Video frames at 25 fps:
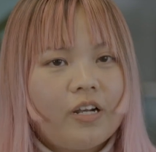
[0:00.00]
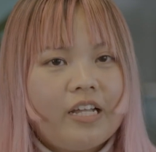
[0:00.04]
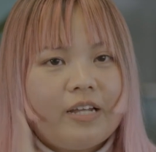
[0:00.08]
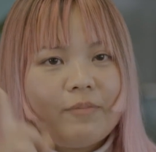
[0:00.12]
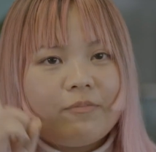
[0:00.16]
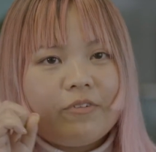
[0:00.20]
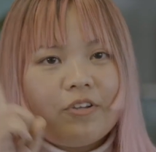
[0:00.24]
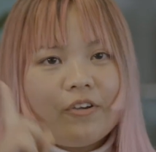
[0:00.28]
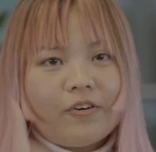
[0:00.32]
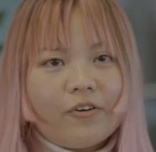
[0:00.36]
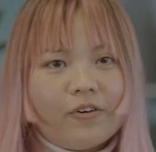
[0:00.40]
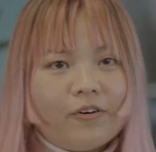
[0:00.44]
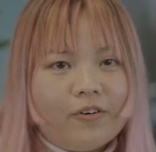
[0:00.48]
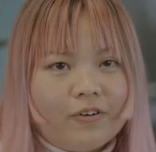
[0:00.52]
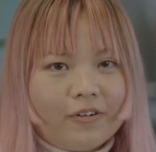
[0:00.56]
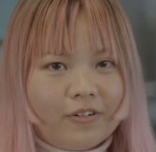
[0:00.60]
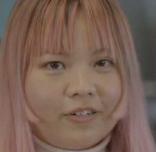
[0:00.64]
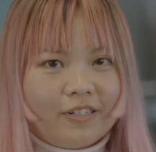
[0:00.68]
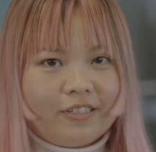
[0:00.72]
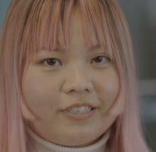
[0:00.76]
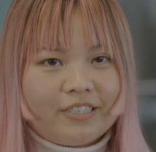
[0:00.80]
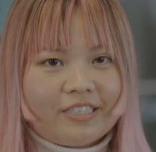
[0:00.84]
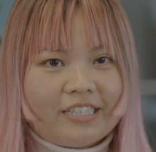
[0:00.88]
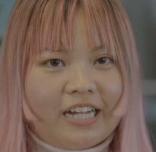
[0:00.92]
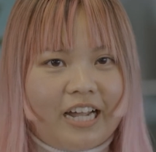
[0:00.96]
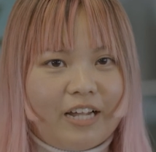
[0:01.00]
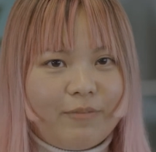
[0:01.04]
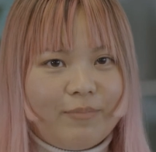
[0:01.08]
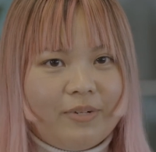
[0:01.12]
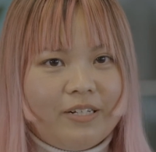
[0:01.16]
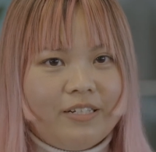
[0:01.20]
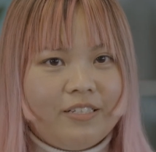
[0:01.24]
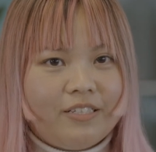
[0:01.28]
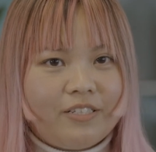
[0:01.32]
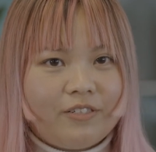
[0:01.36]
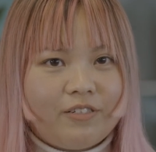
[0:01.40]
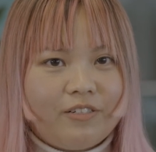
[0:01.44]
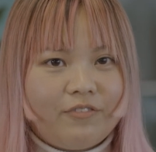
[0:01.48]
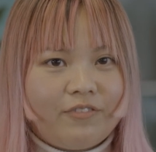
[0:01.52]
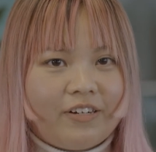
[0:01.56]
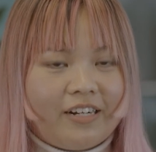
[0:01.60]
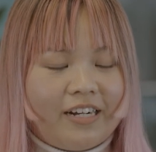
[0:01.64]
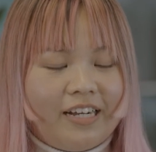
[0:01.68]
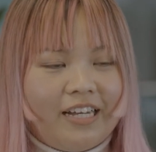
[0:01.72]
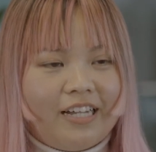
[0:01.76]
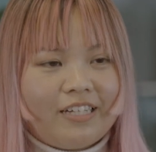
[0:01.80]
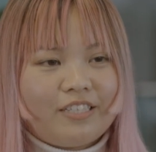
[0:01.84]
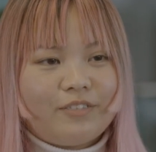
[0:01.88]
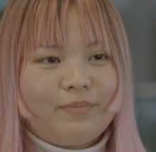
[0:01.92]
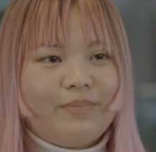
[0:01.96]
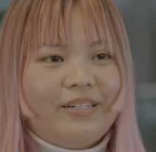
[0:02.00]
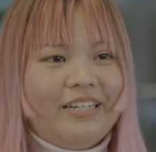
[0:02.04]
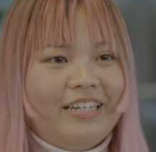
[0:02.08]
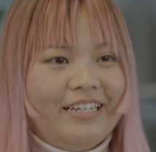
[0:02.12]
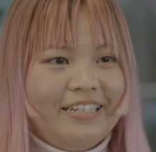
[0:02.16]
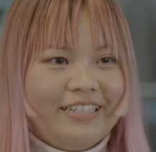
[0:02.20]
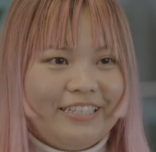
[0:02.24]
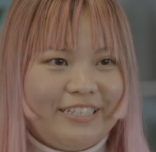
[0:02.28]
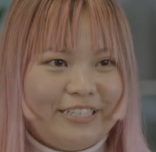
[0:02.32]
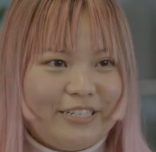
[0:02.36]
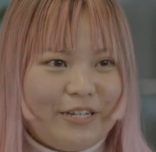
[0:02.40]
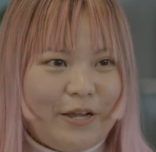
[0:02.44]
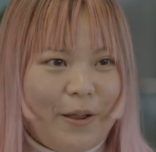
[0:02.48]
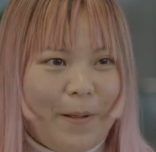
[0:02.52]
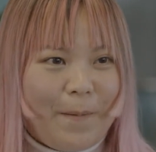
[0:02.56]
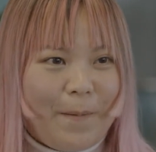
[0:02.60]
leave your assignments to the very last minute.